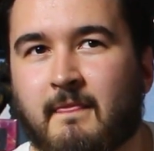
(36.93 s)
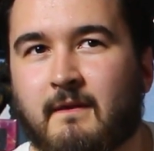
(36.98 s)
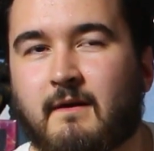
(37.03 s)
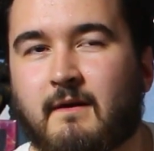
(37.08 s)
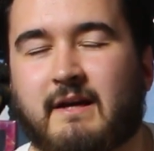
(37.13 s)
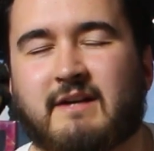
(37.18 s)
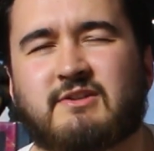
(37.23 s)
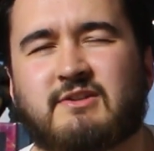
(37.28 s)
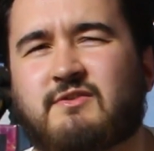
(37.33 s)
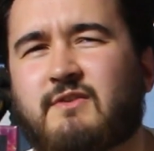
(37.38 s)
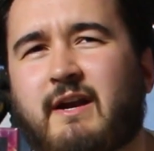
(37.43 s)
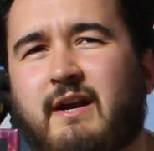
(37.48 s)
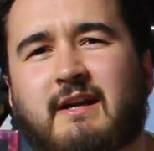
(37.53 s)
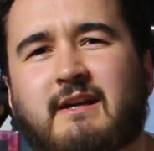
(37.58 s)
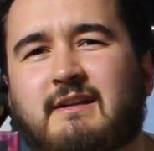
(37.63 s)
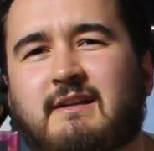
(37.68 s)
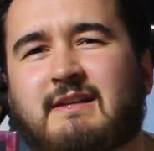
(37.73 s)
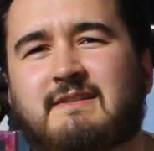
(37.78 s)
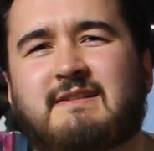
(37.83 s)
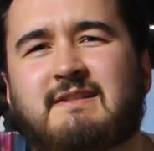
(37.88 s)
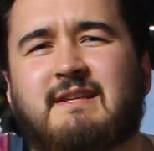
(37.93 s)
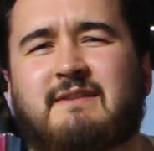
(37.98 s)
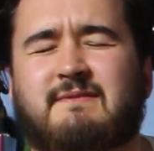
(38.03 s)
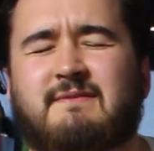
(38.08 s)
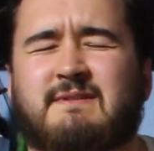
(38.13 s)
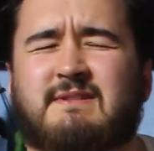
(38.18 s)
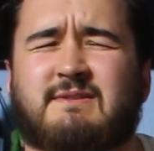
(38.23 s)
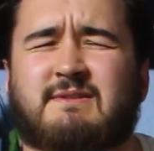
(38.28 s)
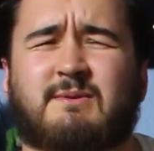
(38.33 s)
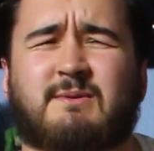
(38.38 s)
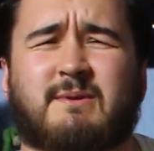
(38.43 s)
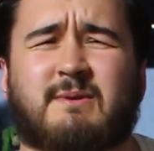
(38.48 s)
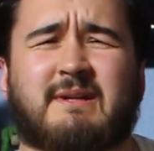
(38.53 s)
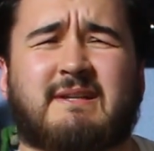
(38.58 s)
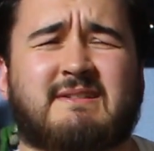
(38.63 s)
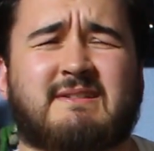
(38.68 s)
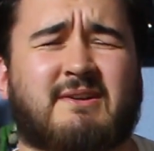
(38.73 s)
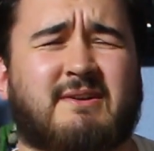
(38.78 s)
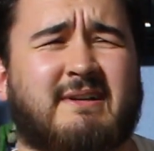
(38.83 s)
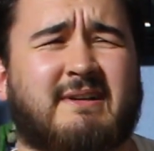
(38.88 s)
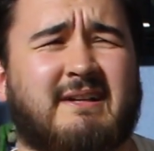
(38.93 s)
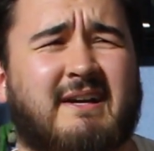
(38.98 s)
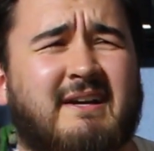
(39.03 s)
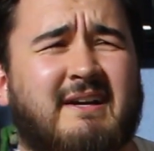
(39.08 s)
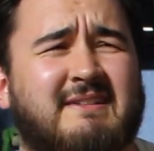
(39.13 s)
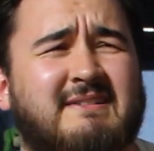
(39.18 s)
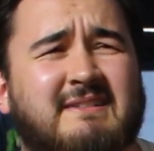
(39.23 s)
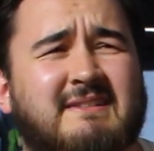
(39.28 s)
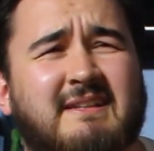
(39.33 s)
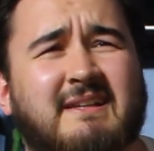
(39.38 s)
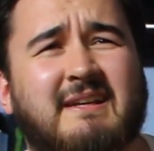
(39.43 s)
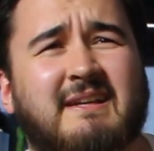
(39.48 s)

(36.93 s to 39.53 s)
Oh, that's Shrek. That's a different story. Sorry guys.